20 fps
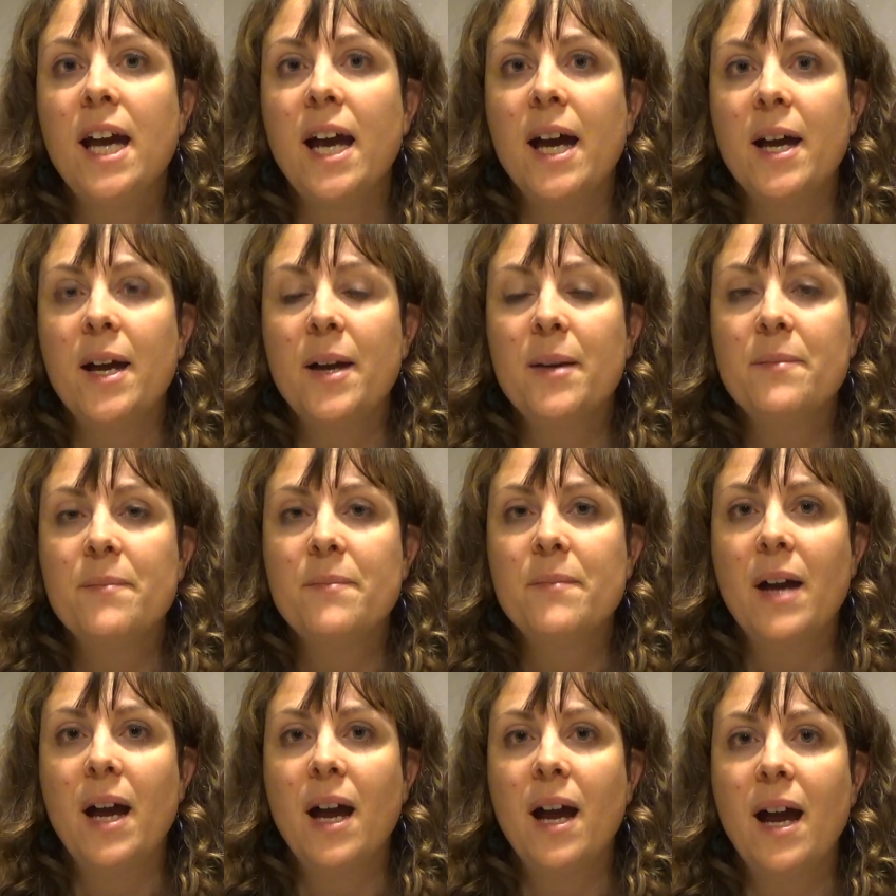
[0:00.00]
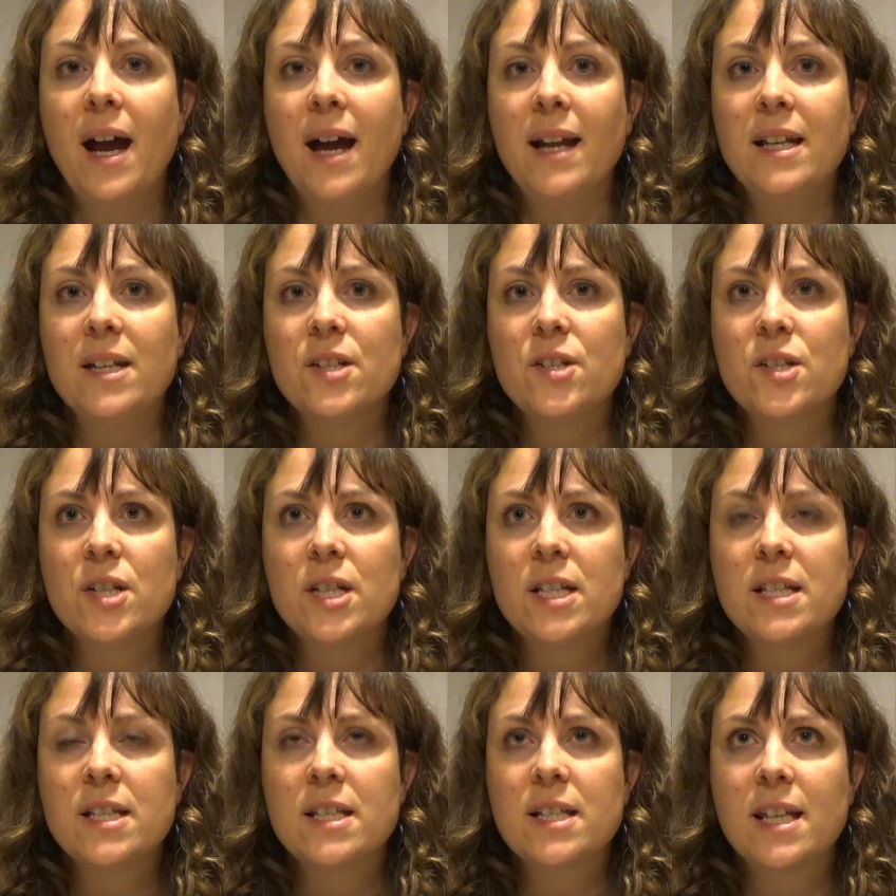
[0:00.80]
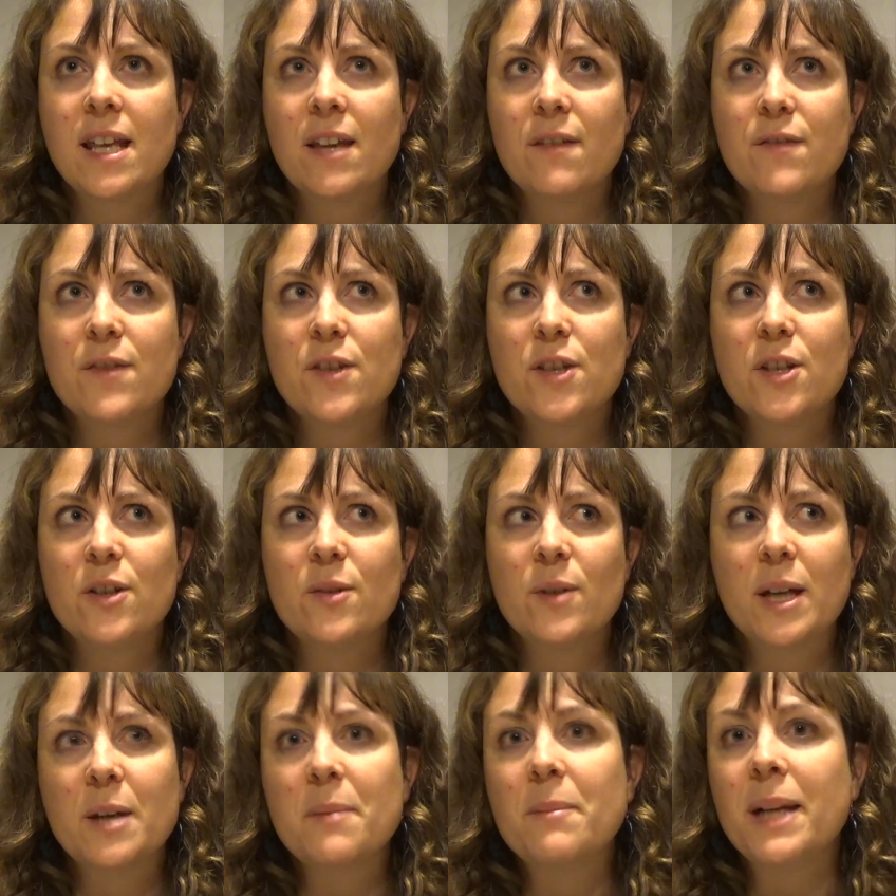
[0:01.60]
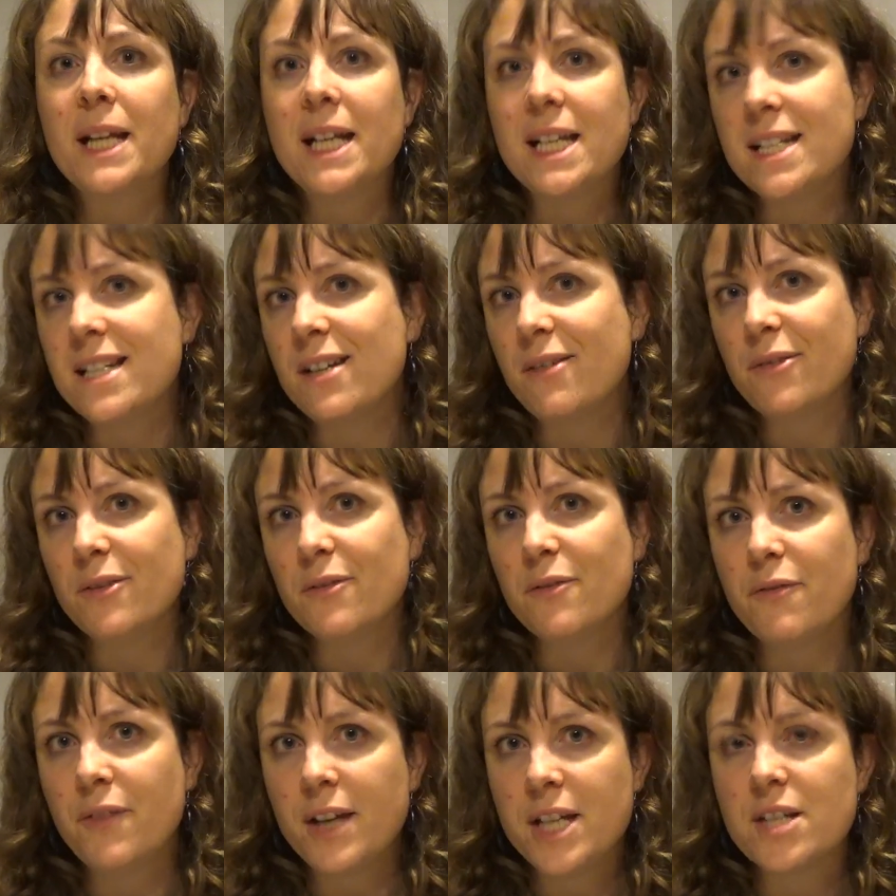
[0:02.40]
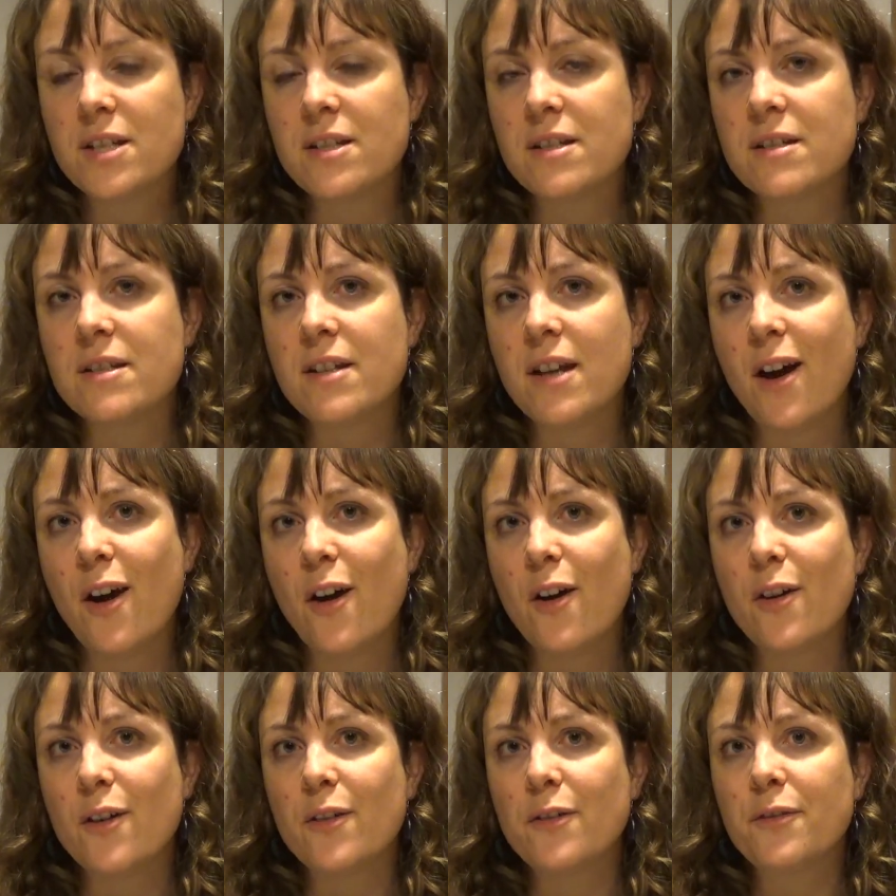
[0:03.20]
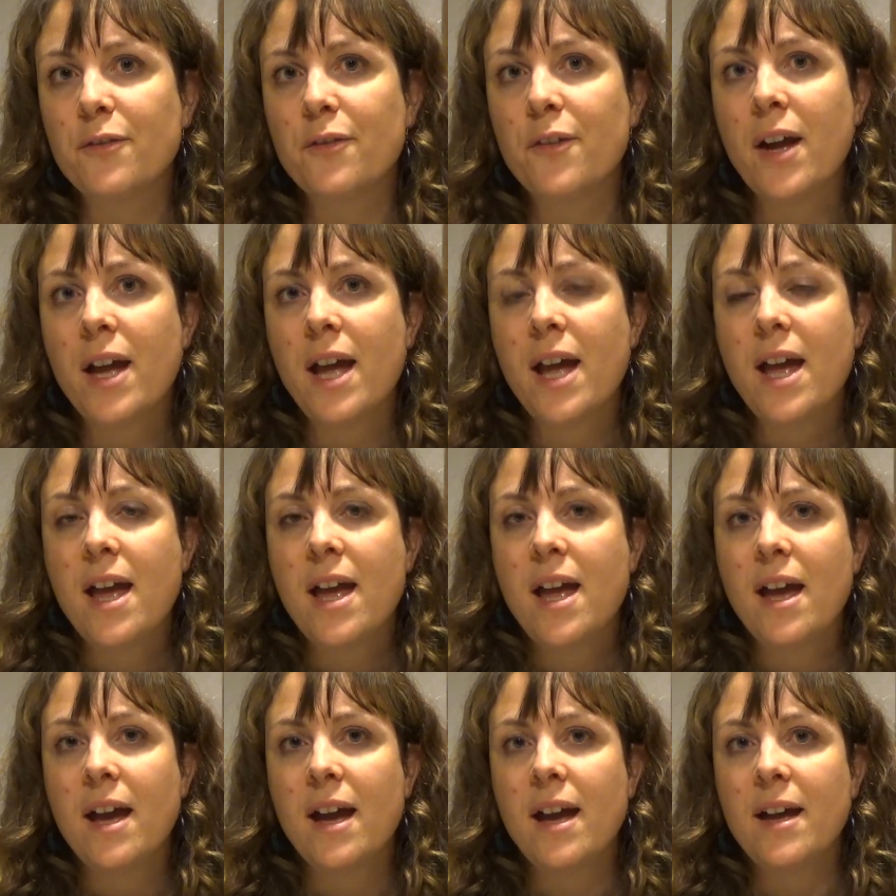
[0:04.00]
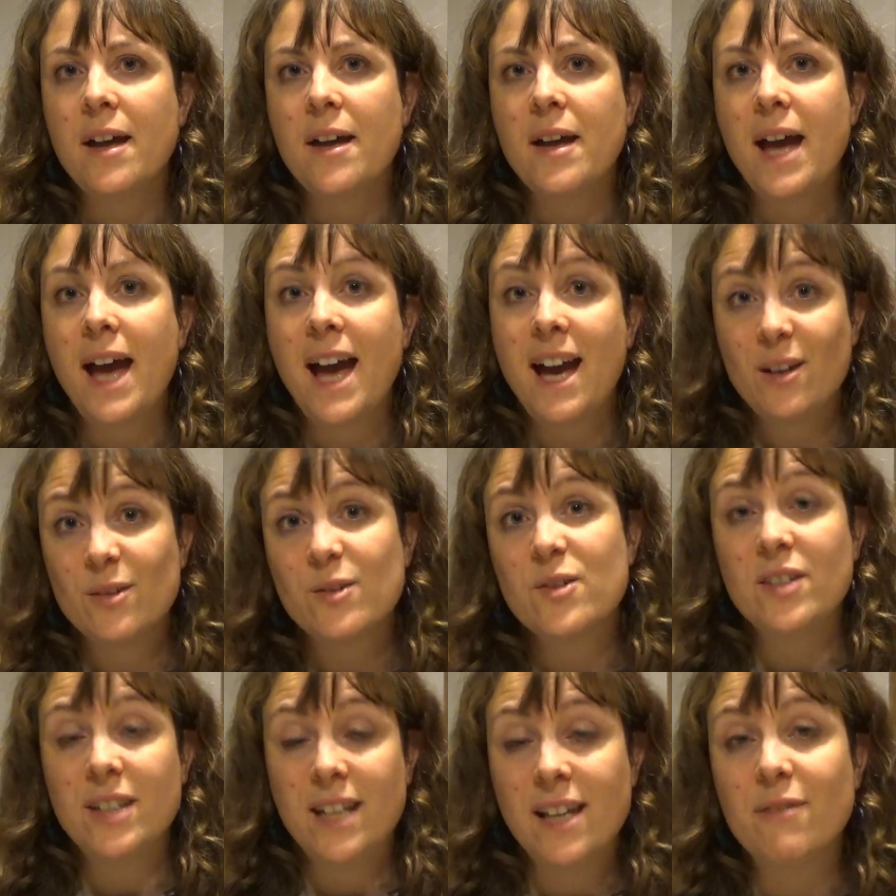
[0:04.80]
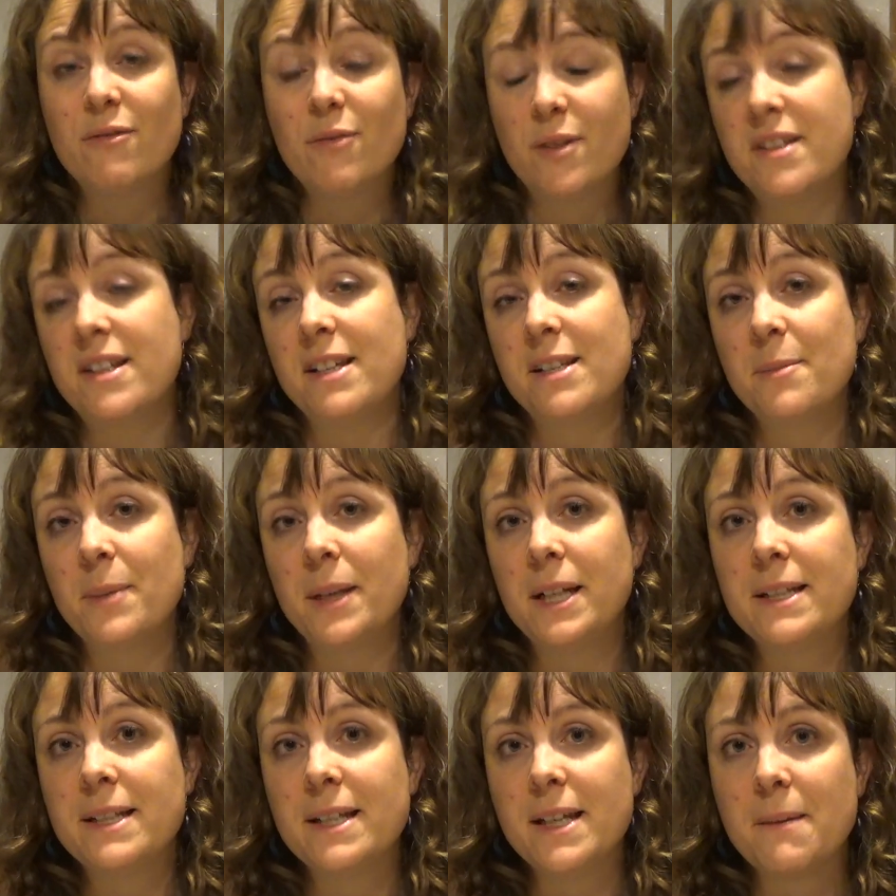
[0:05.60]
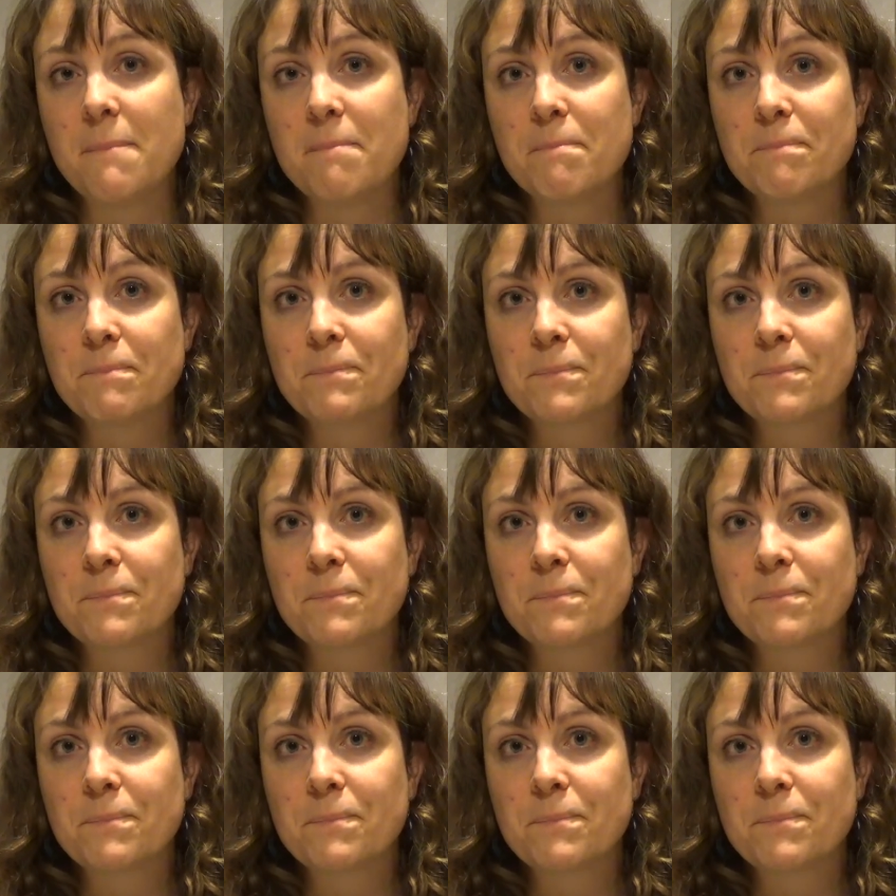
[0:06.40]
And it just gives you a completely different vision of how to live with disability.